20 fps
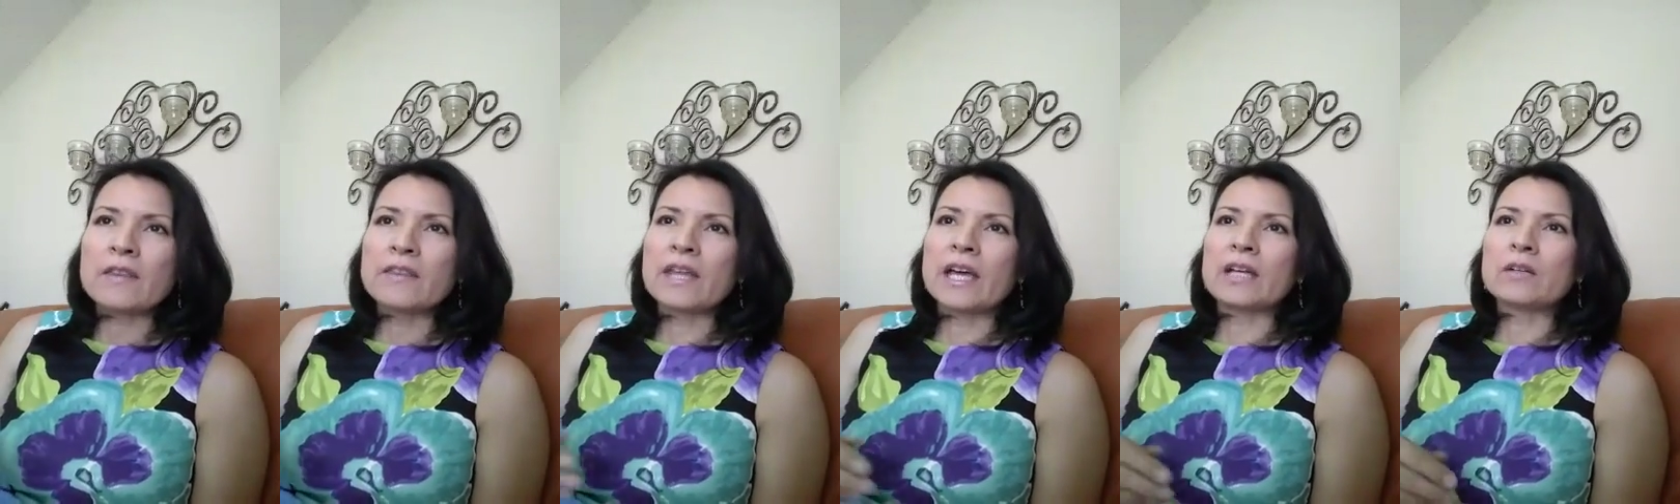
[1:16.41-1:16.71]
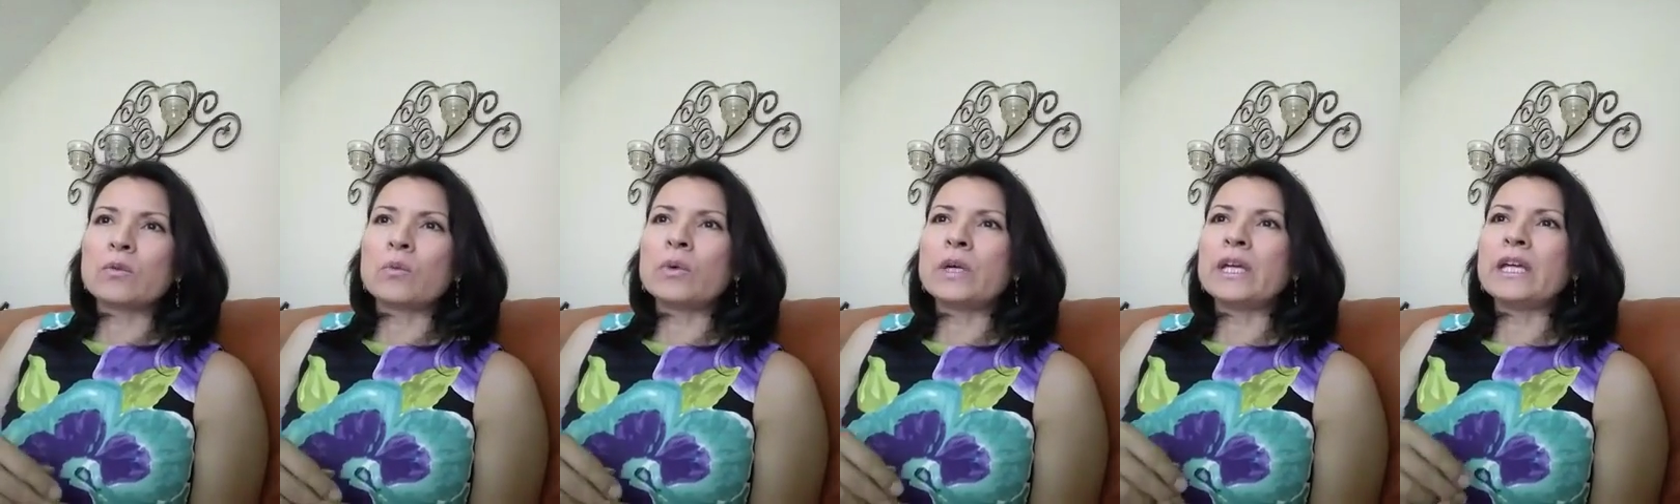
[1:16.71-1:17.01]

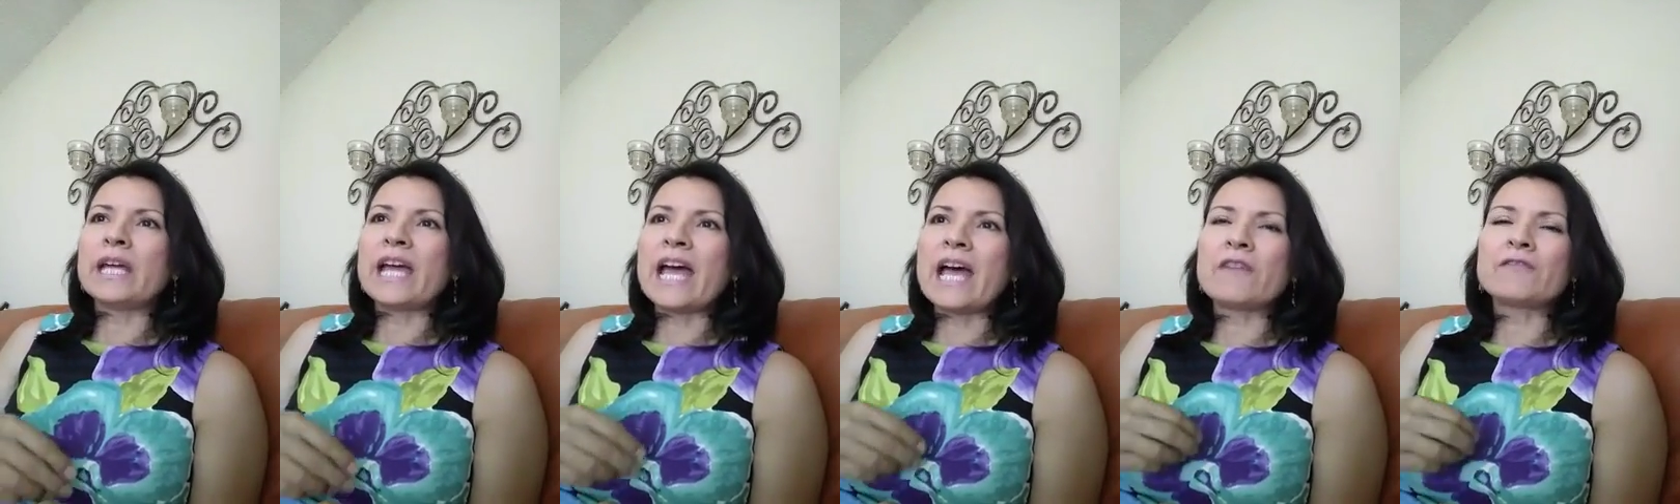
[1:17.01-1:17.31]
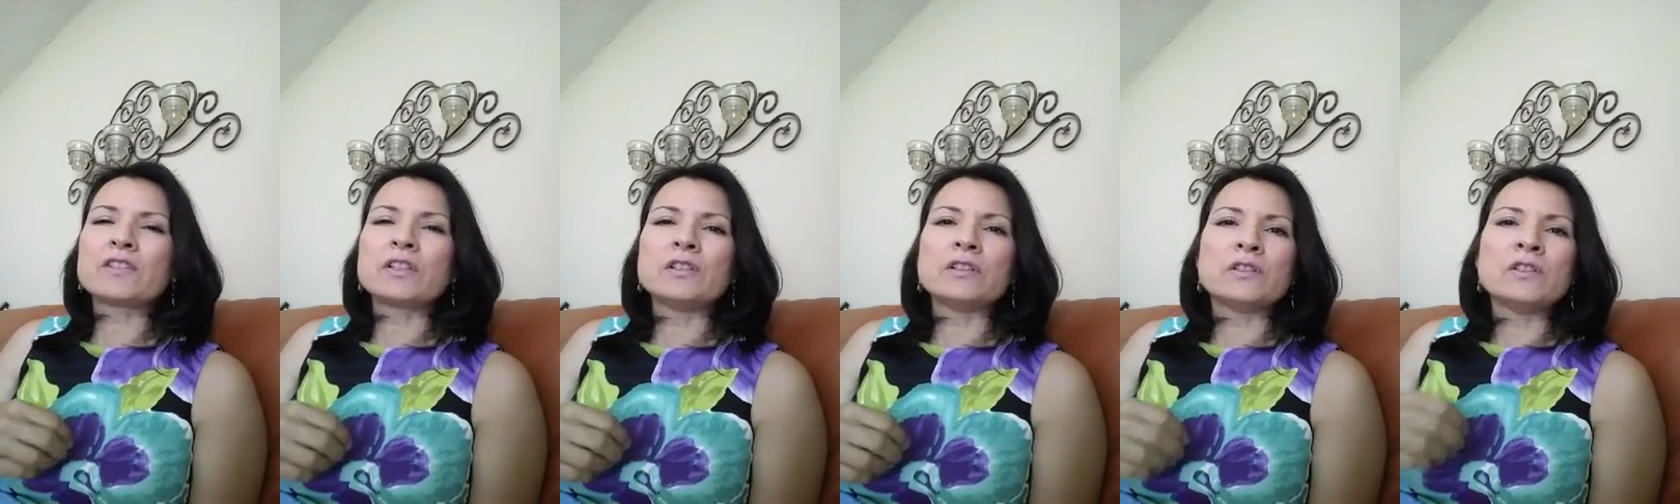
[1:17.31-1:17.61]
that we
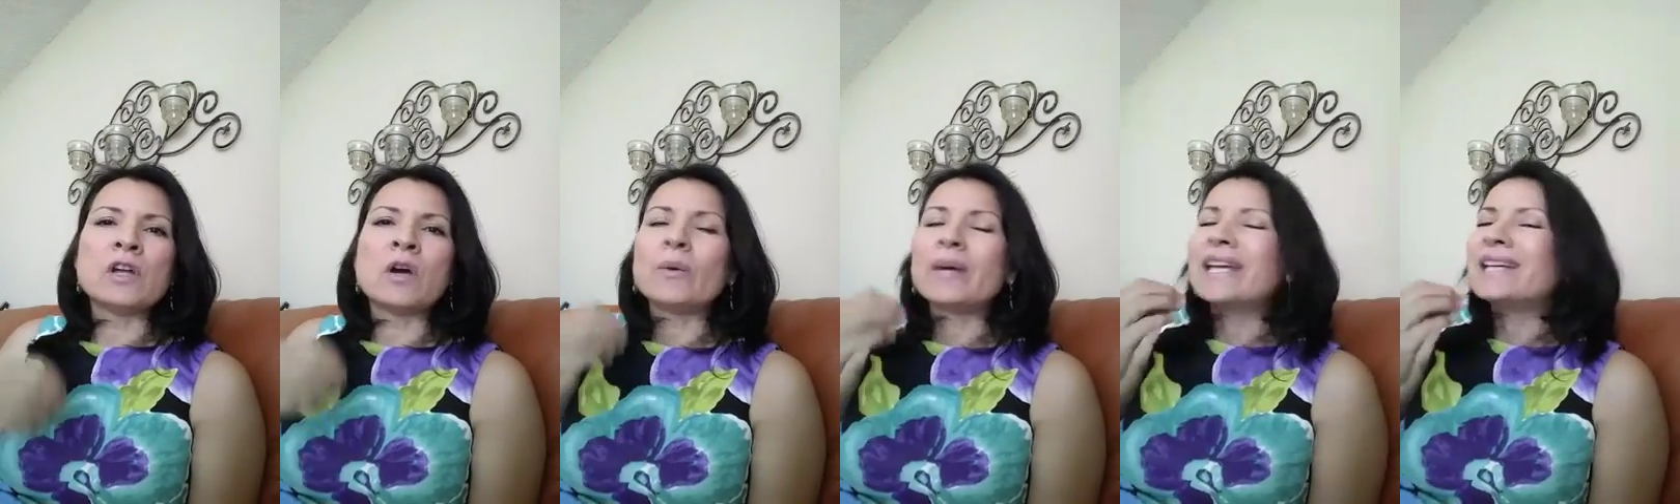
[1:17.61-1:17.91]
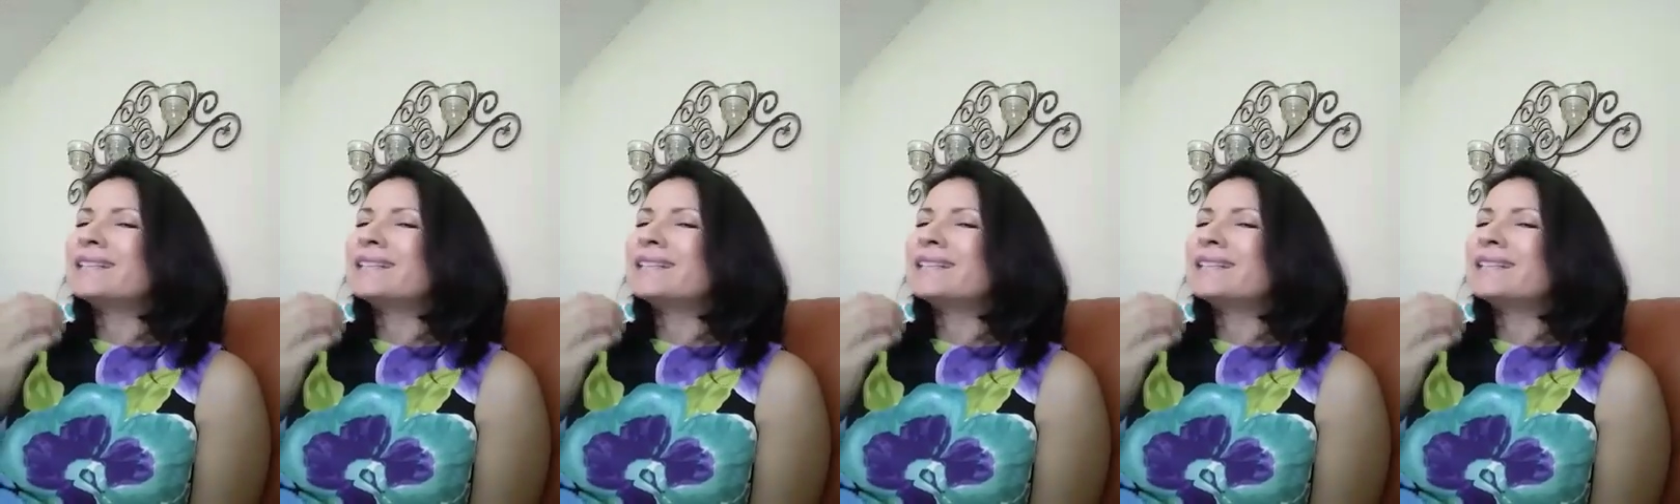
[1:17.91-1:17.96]
have to know